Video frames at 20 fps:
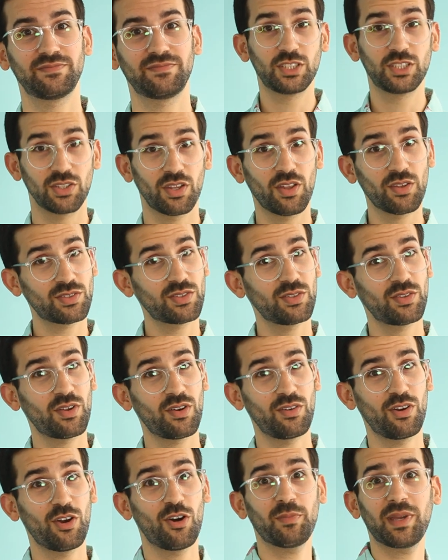To those who
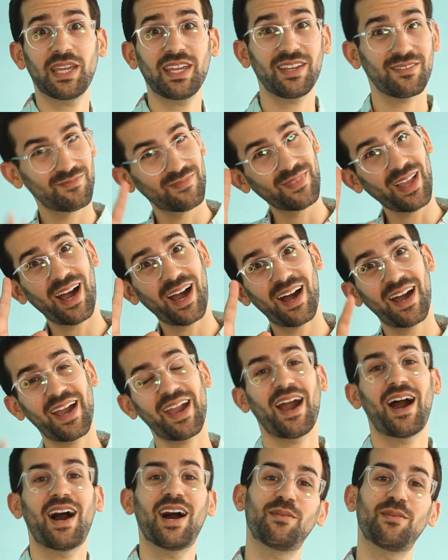don't know me,
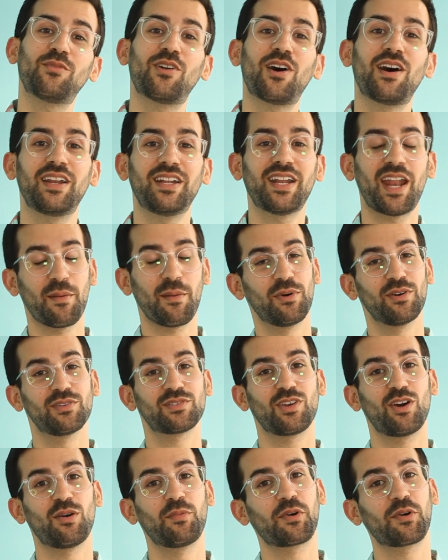hi, I'm Ron and I
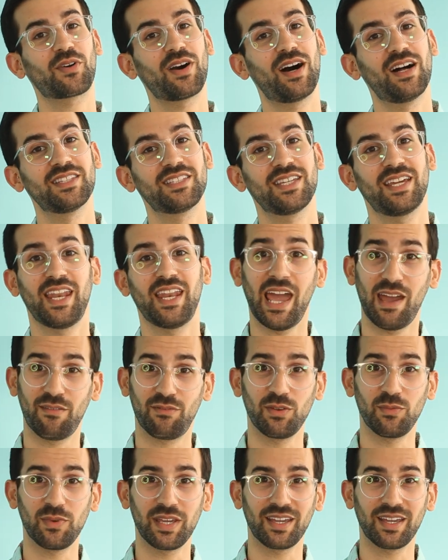post oboe content
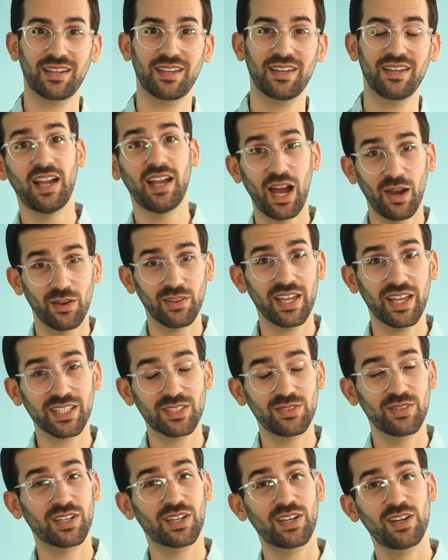every week. I would like
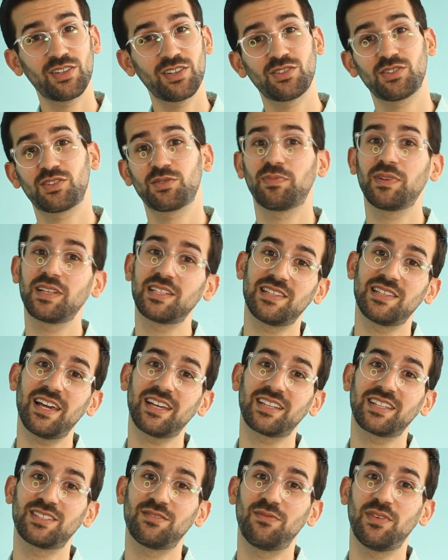to encourage you to please
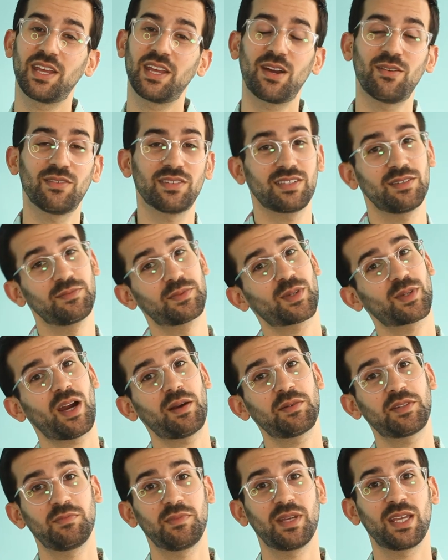like this video and
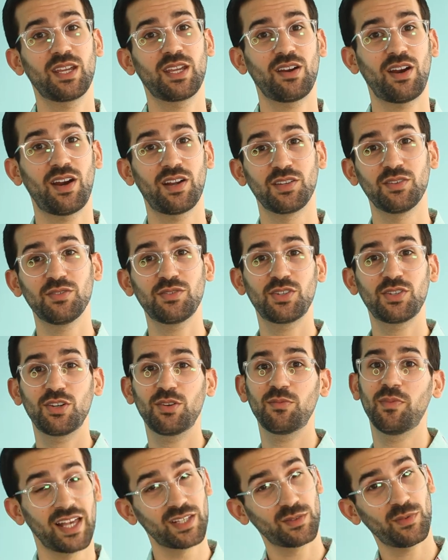subscribe to me here on
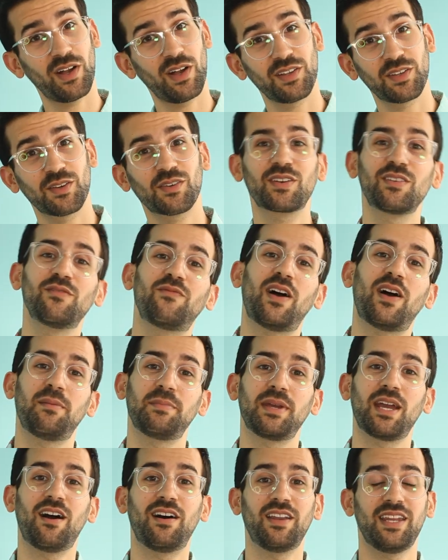YouTube. As well, you can find
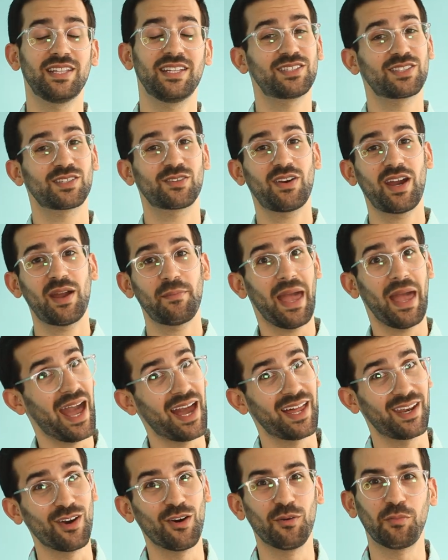me on Instagram
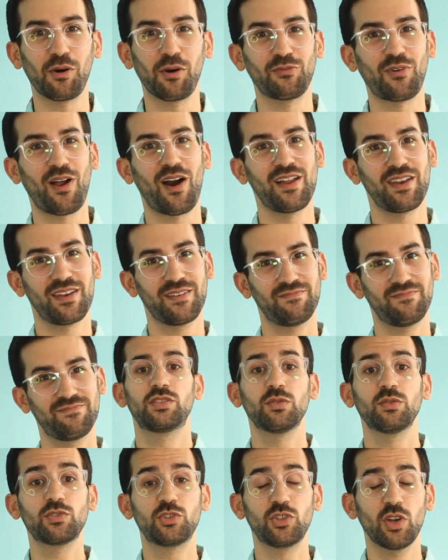at oboeron.
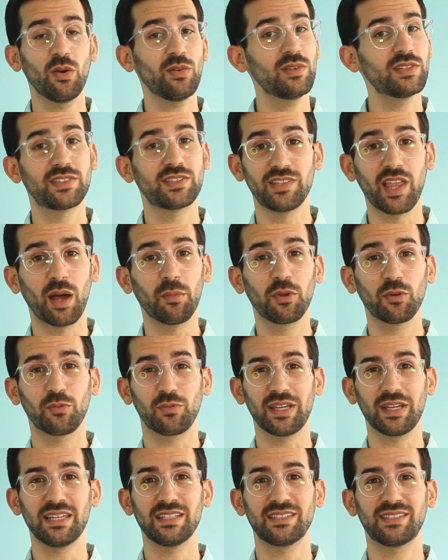So Jones Double
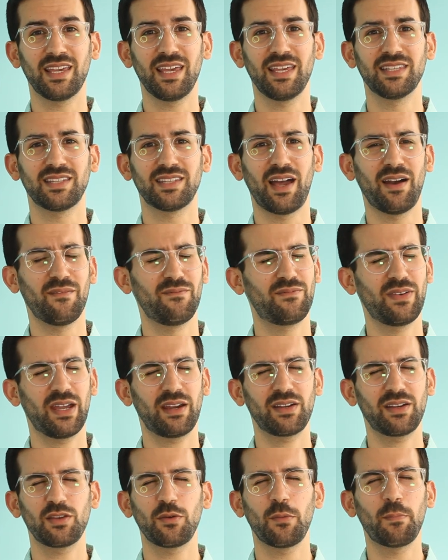Reeds is a
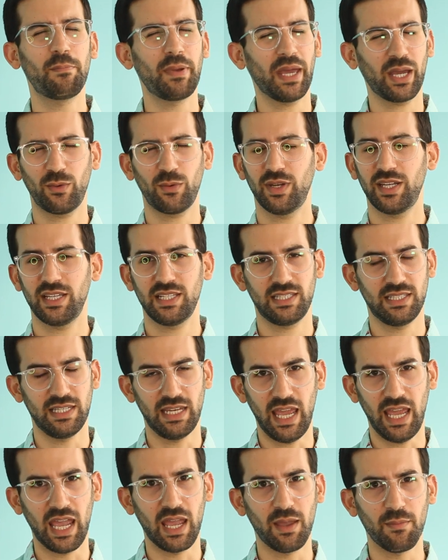very ubiquitous
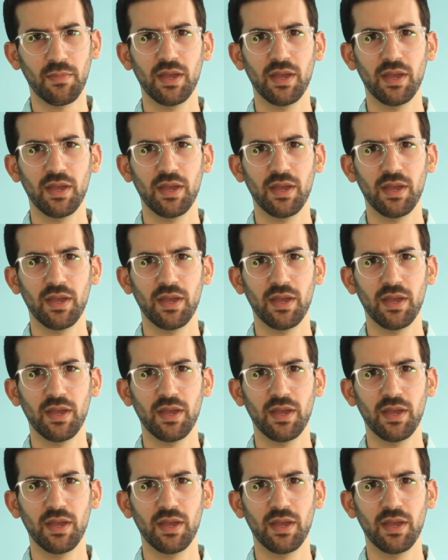name.